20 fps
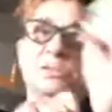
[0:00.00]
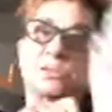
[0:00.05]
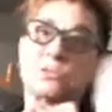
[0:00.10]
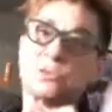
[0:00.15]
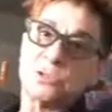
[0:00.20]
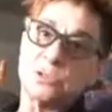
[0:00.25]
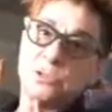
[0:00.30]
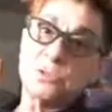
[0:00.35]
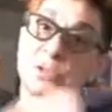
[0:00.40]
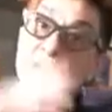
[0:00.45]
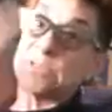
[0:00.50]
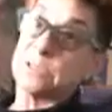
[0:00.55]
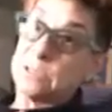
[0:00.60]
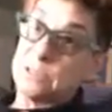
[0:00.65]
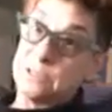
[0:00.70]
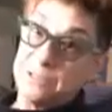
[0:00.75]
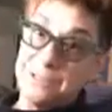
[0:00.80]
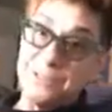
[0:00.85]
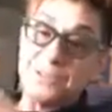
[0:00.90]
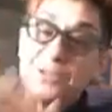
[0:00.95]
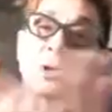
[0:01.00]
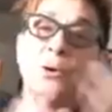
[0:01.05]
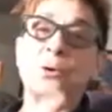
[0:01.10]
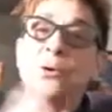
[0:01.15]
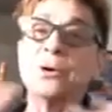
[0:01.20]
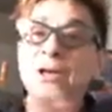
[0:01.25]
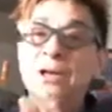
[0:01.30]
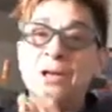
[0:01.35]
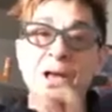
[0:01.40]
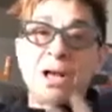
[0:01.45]
or do this? And,
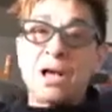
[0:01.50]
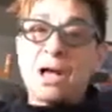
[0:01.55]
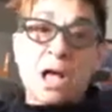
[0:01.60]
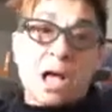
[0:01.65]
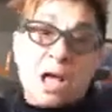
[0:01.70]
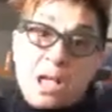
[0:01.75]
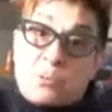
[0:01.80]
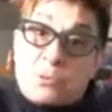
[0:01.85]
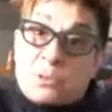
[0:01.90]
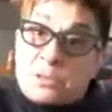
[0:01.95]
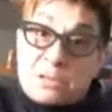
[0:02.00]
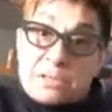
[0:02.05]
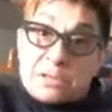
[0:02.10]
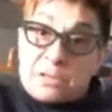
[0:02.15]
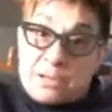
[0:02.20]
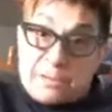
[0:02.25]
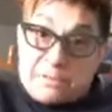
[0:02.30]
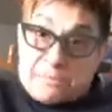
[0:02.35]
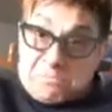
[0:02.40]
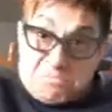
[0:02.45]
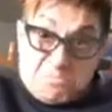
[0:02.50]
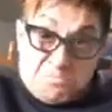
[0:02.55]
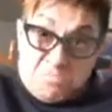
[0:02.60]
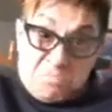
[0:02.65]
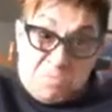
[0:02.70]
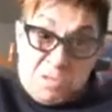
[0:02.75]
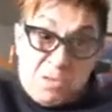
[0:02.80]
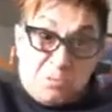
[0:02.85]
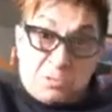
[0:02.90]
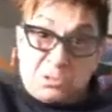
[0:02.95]
I wouldn't
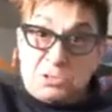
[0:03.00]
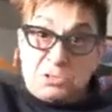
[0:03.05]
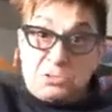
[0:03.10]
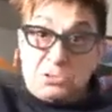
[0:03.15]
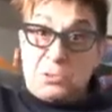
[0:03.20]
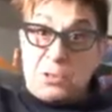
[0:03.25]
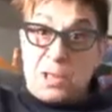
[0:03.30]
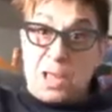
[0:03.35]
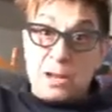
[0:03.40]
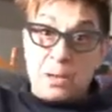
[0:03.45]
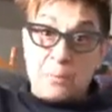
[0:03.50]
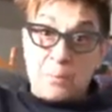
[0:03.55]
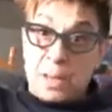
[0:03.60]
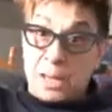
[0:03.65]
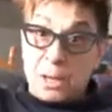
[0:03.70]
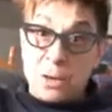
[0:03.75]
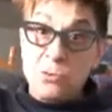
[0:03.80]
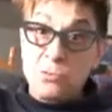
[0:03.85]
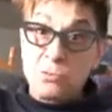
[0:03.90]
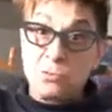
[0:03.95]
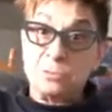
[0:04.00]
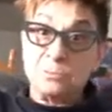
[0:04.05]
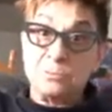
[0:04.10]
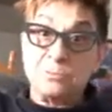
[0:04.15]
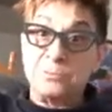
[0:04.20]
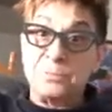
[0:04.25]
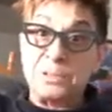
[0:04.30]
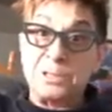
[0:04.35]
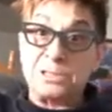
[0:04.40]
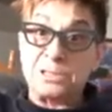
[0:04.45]
be able to do that on my own
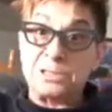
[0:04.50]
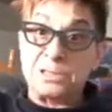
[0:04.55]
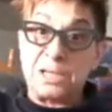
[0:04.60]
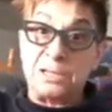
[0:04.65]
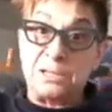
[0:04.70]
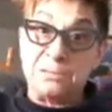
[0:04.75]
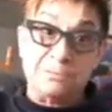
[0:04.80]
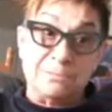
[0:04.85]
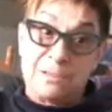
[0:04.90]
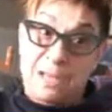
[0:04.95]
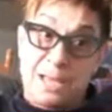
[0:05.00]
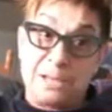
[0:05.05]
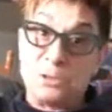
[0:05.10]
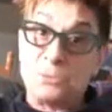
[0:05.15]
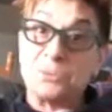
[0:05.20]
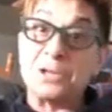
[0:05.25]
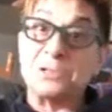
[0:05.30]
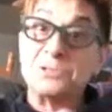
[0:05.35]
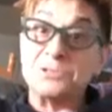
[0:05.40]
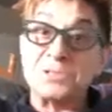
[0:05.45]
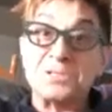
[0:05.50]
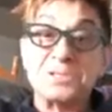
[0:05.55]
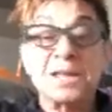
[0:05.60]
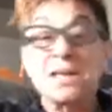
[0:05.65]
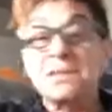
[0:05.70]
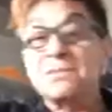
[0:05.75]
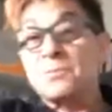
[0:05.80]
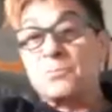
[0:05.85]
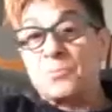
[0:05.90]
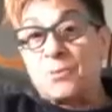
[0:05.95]
because I don't
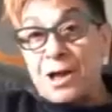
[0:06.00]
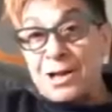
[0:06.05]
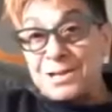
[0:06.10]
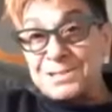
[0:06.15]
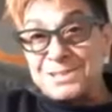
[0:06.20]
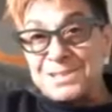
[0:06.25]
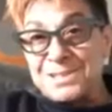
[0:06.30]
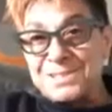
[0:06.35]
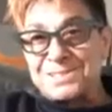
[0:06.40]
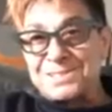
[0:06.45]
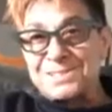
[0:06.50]
understand the process.